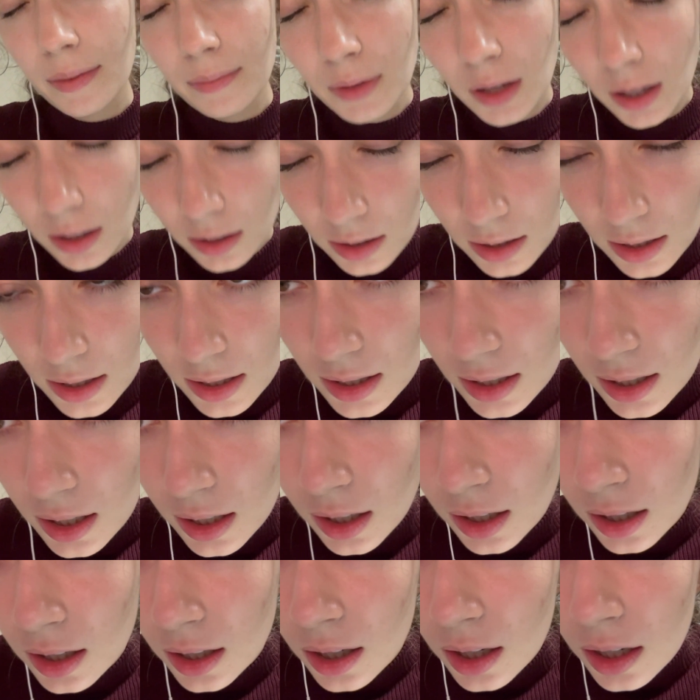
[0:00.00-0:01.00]
I'm not
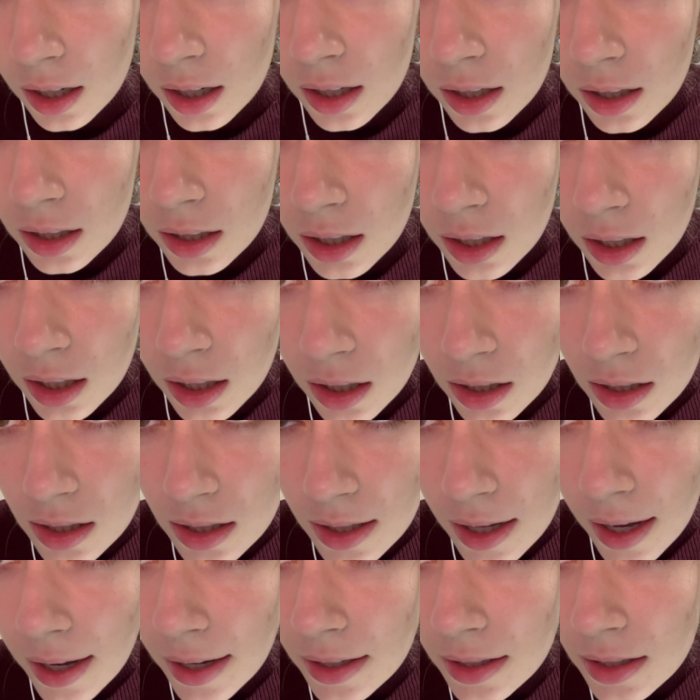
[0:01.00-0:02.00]
seeing any
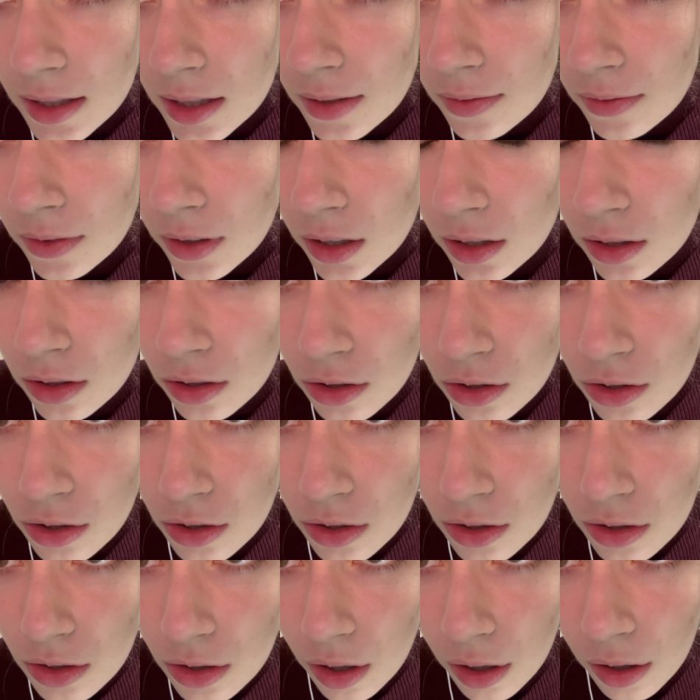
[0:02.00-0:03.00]
signs of
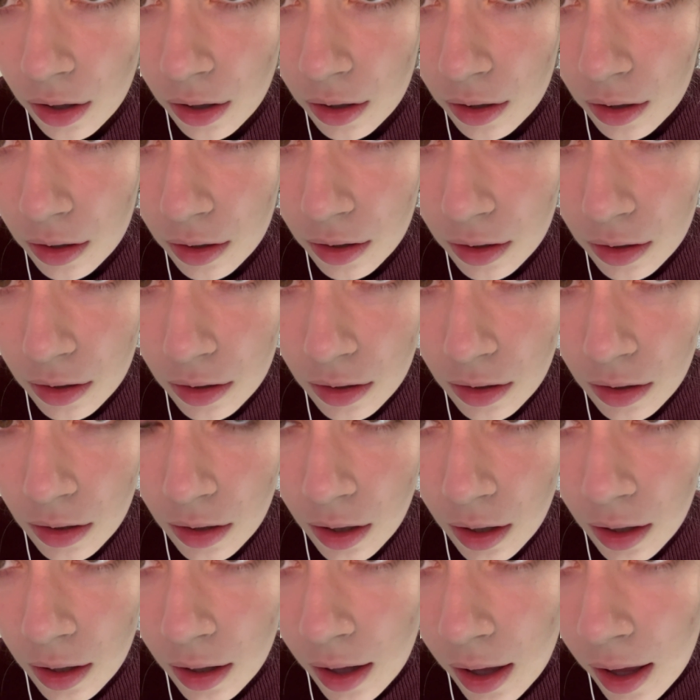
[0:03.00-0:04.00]
concern.
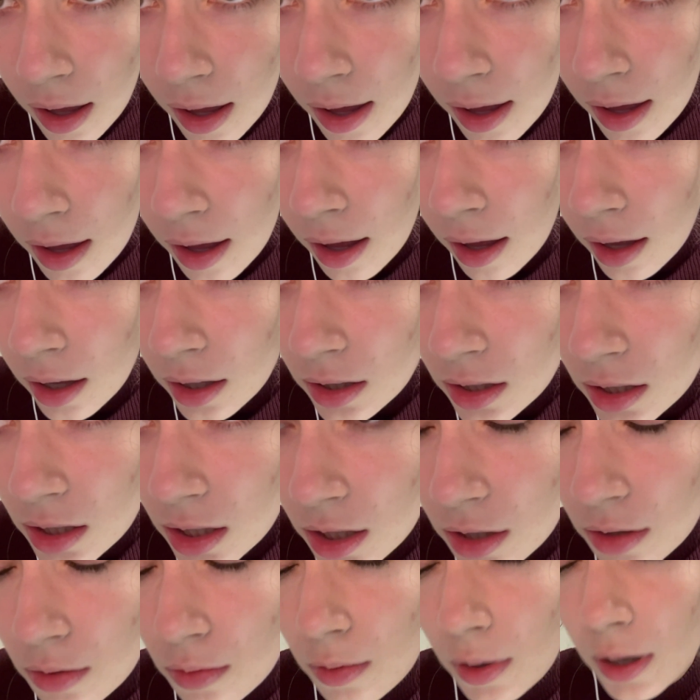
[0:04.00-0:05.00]

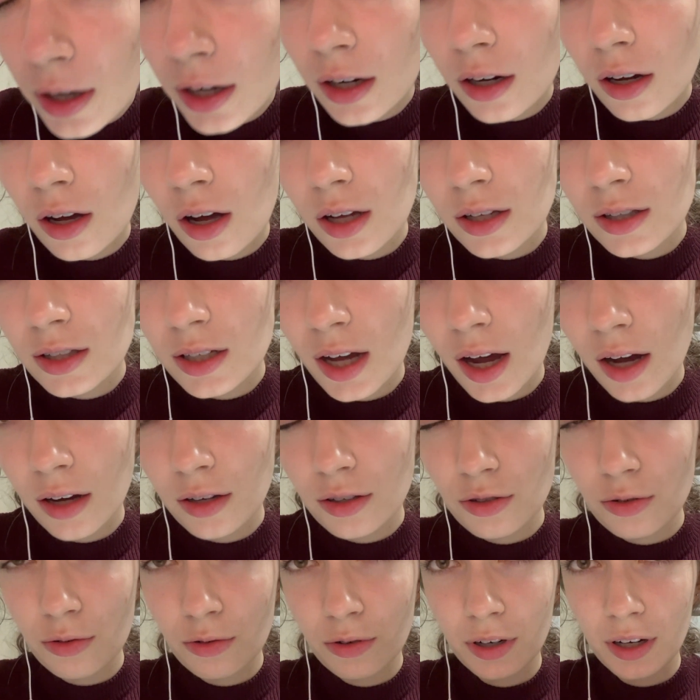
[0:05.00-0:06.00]
Do you wear
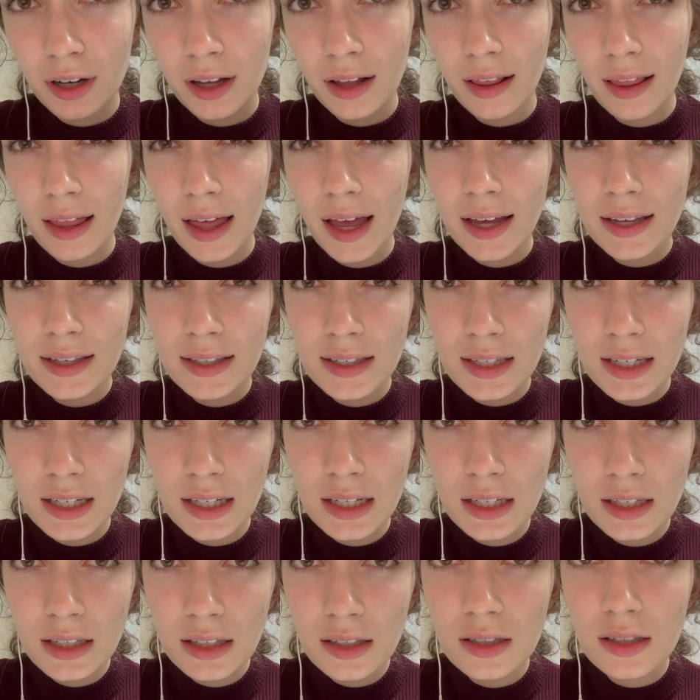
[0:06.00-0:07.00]
contacts or
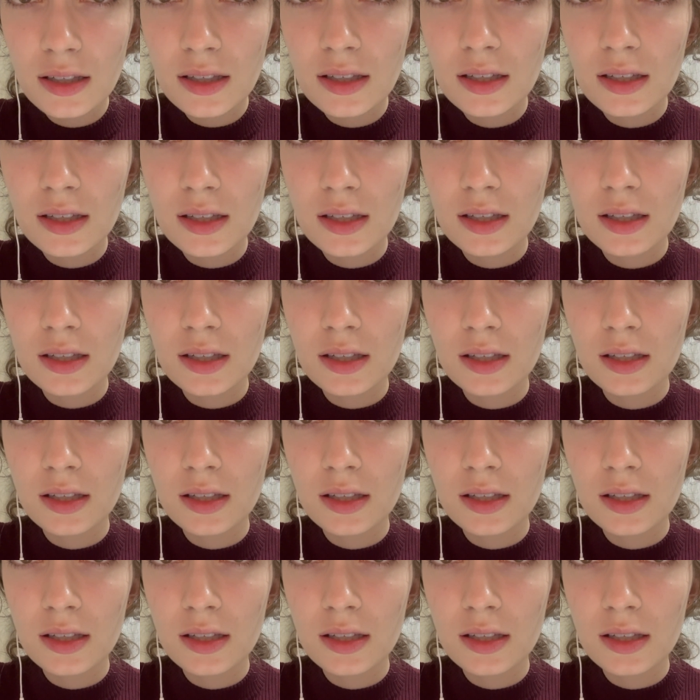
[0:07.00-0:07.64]
glasses?